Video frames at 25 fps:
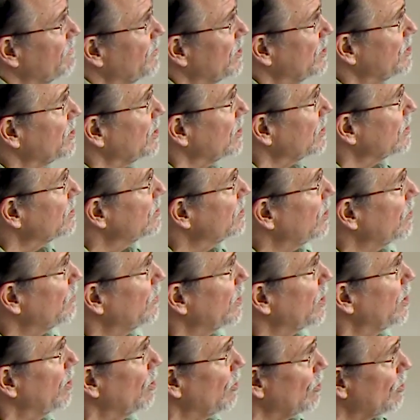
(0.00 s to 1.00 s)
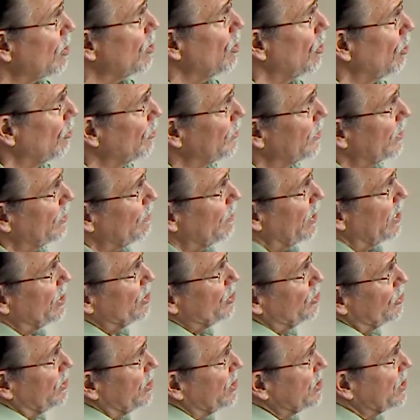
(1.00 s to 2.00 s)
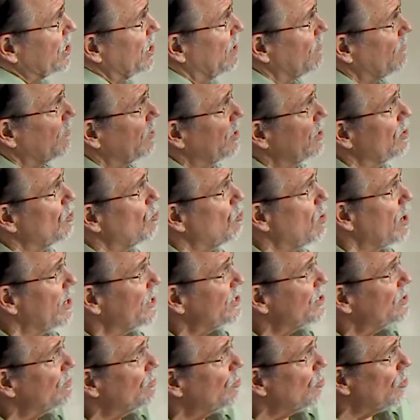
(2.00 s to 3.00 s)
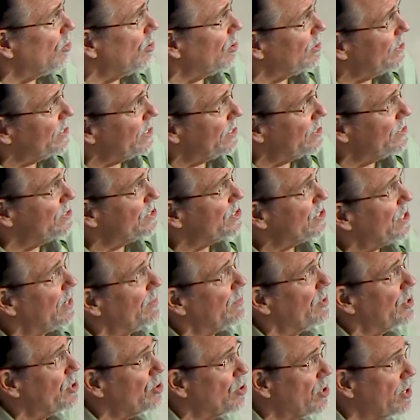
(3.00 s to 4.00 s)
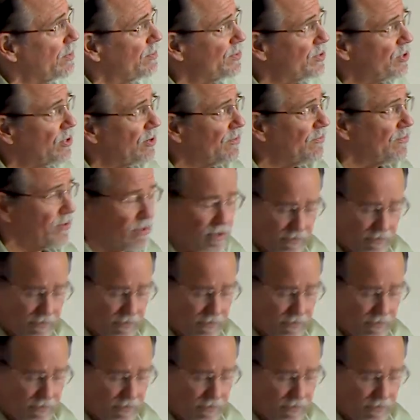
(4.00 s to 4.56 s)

physics, here we go. Golden ratio discovered in quantum world, hidden symmetry observed for